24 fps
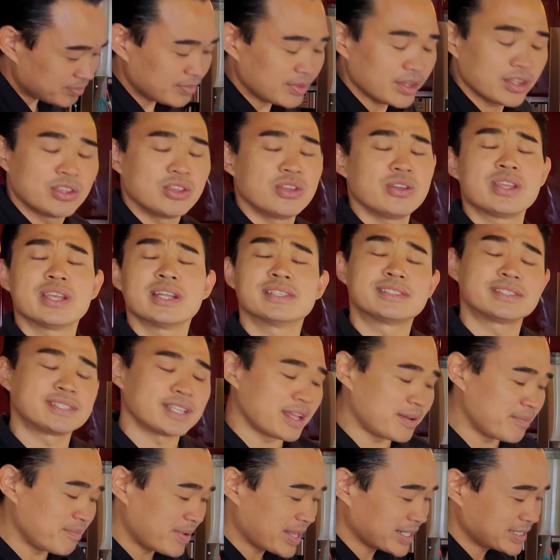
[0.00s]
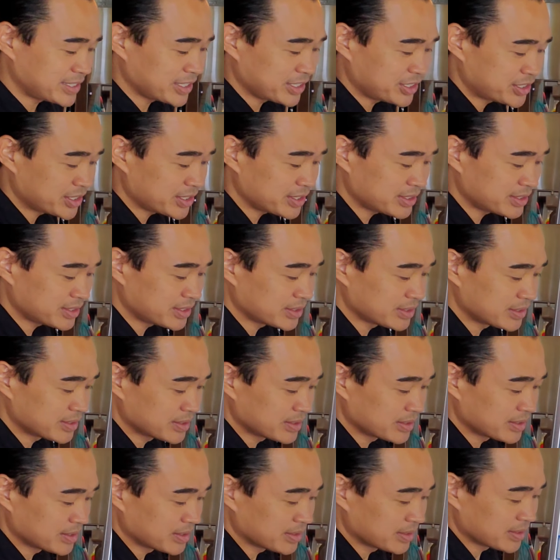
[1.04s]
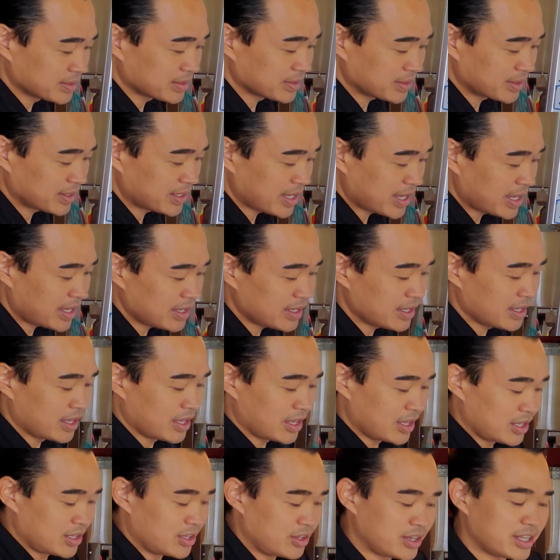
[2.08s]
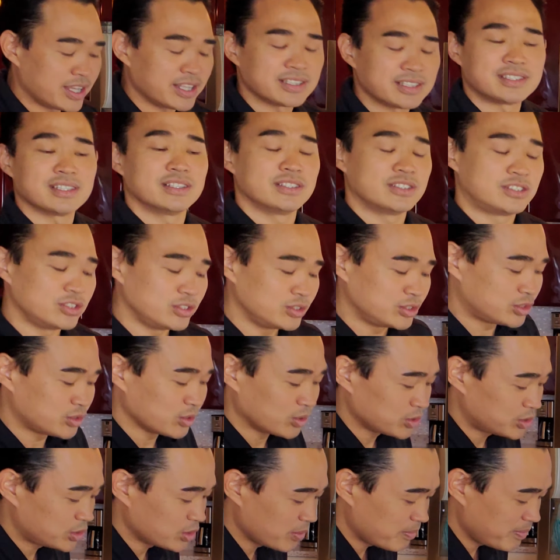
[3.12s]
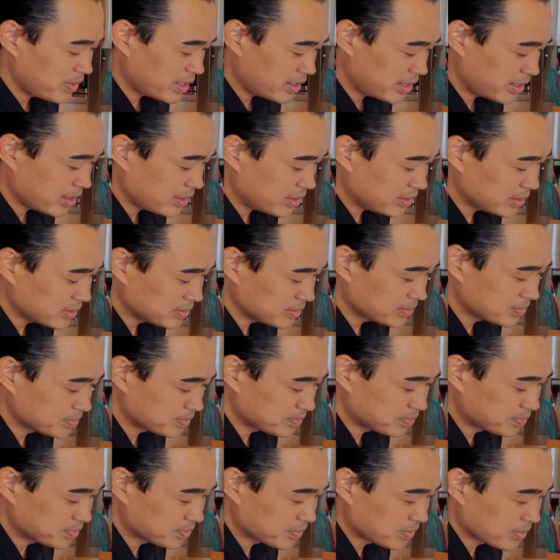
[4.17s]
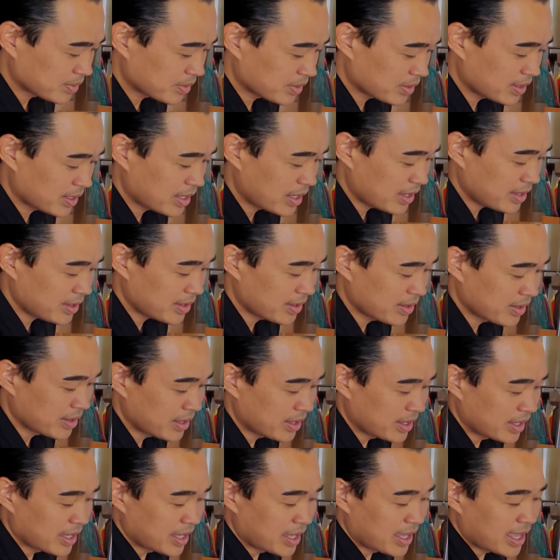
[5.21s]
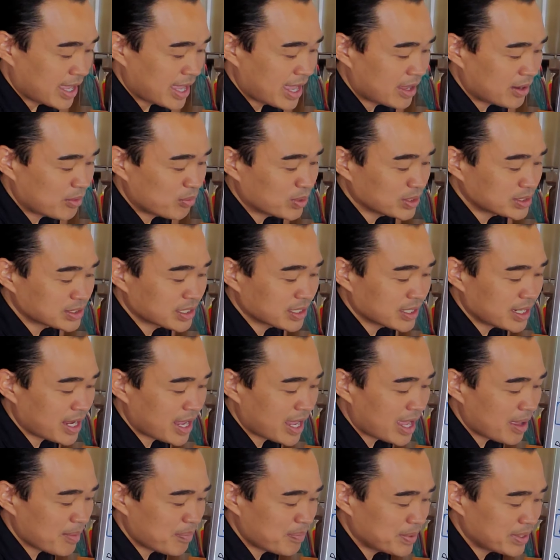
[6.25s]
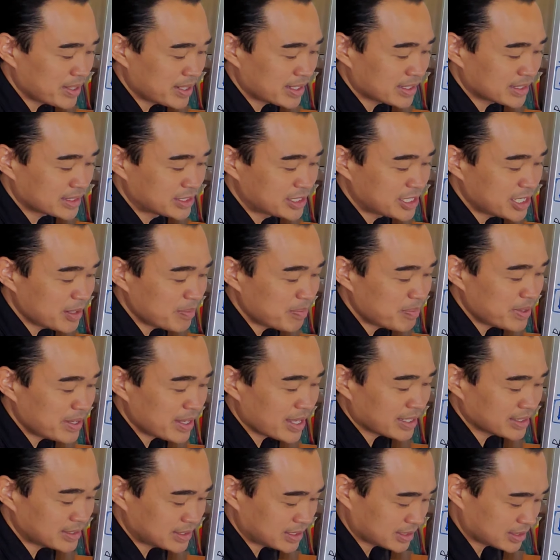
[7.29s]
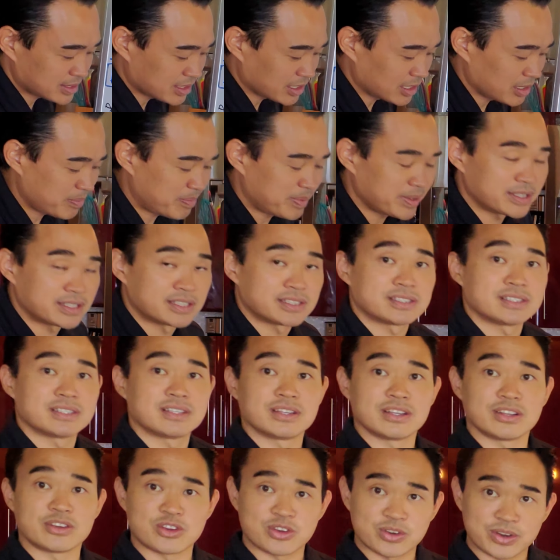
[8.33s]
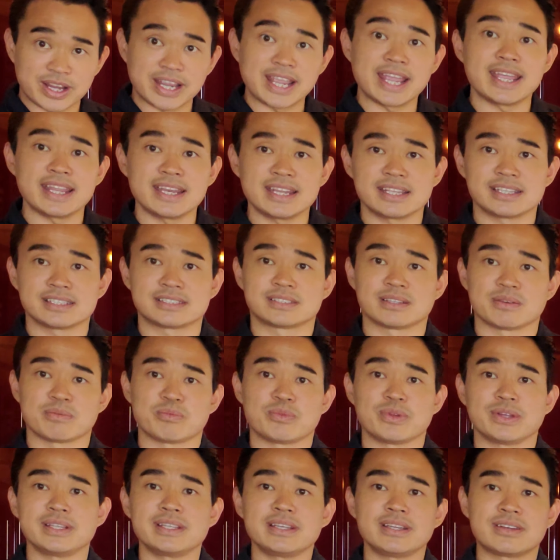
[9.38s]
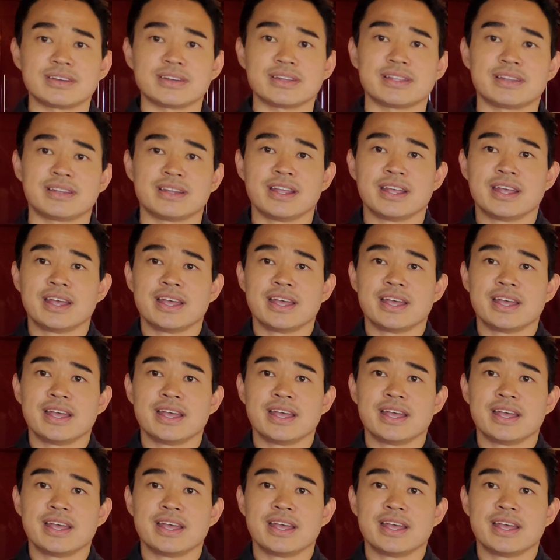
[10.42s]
You can send messages, okay? You can do social media, okay? And what's gonna happen is GPS is gonna be creating some really good